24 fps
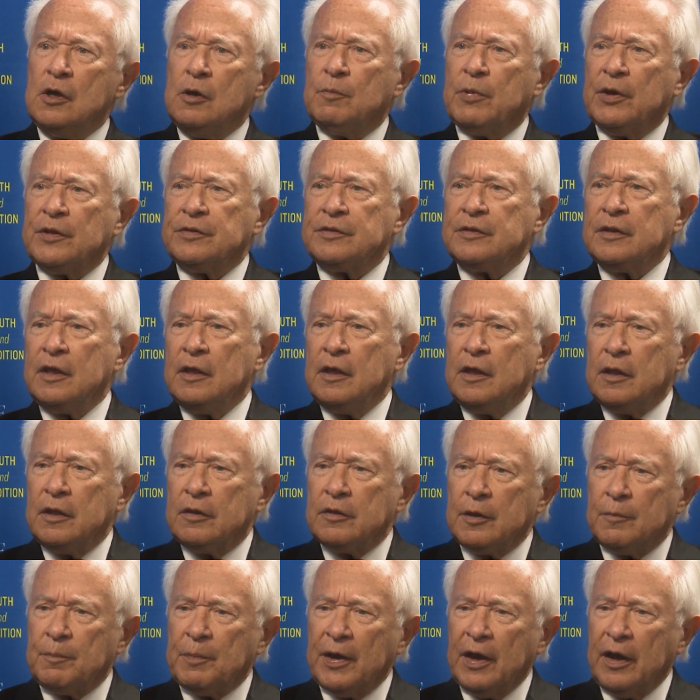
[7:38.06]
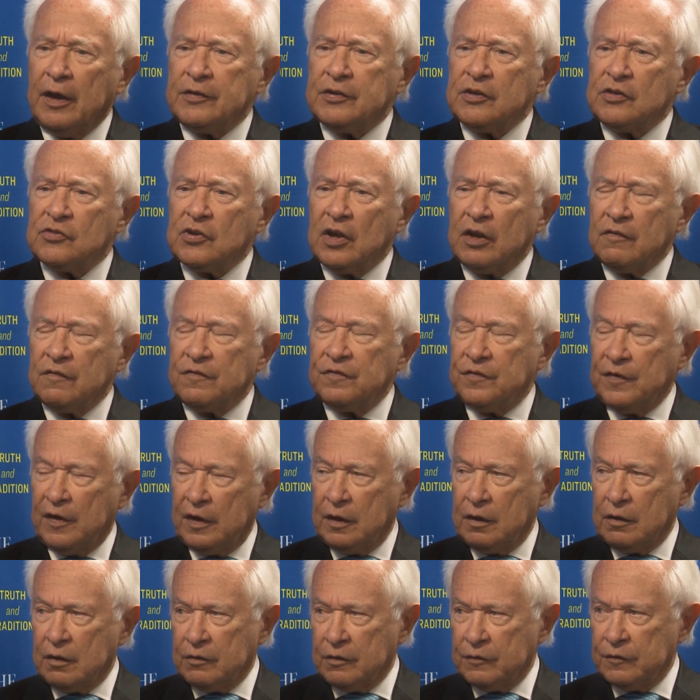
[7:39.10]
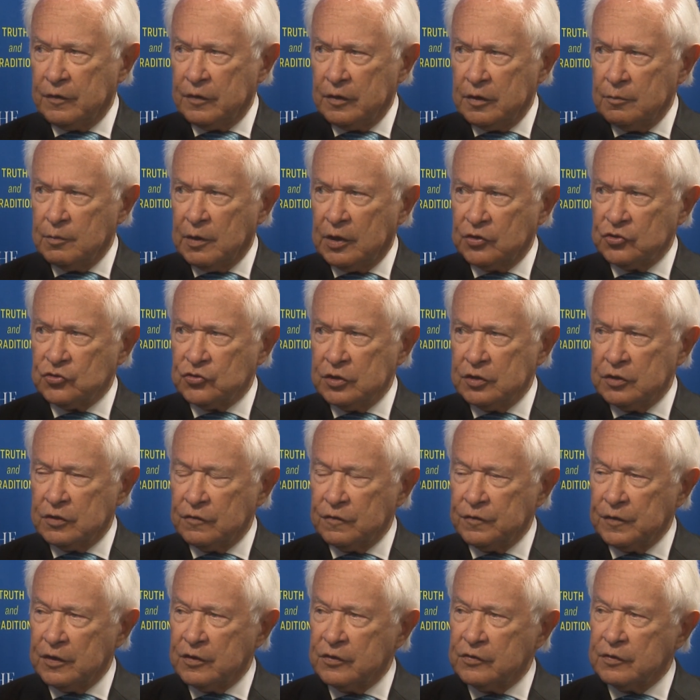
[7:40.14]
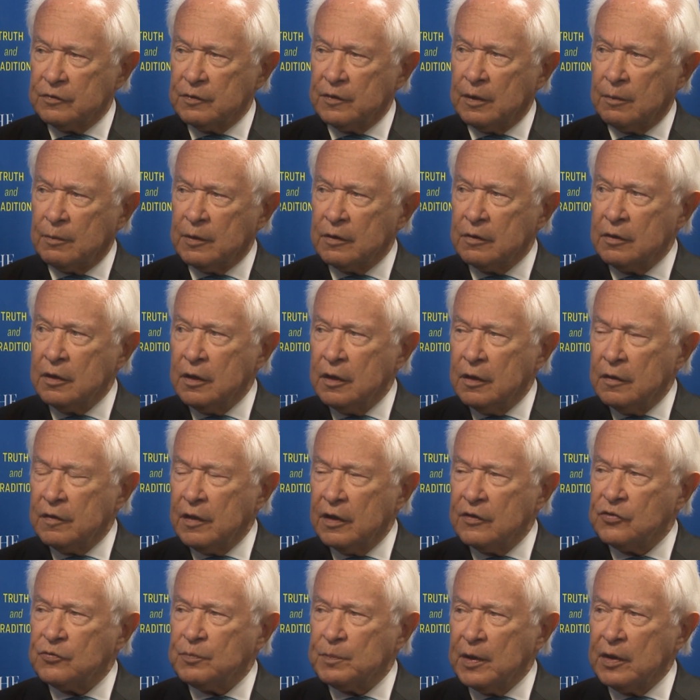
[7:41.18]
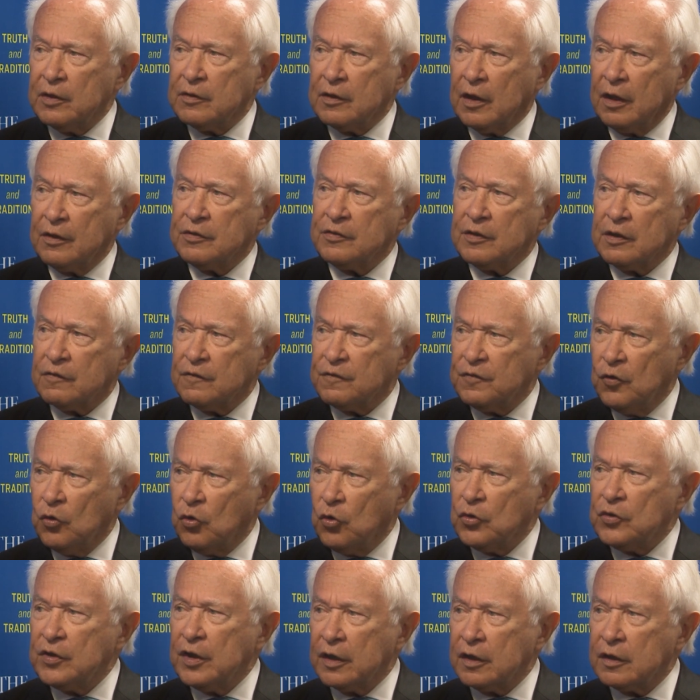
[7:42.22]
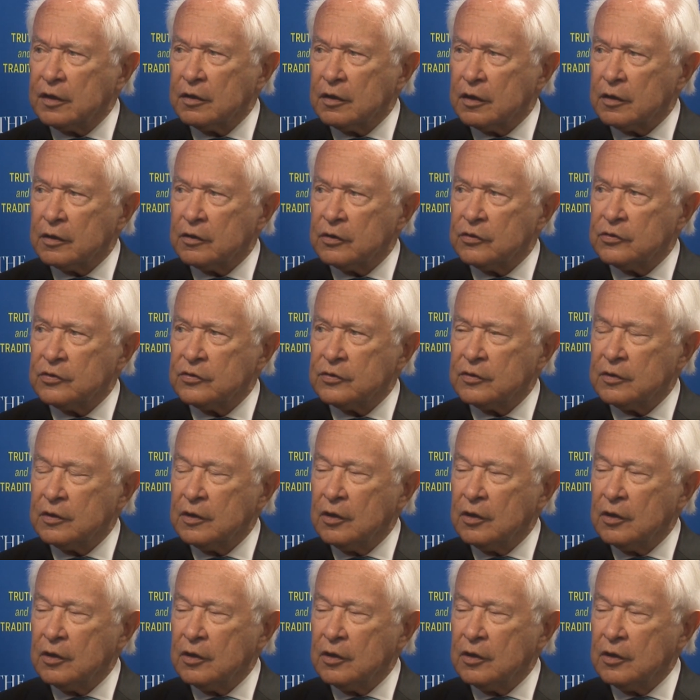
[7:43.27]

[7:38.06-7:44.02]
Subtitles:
But the parties have failed very much in defence. I mean, they've spent, I think, 4 decades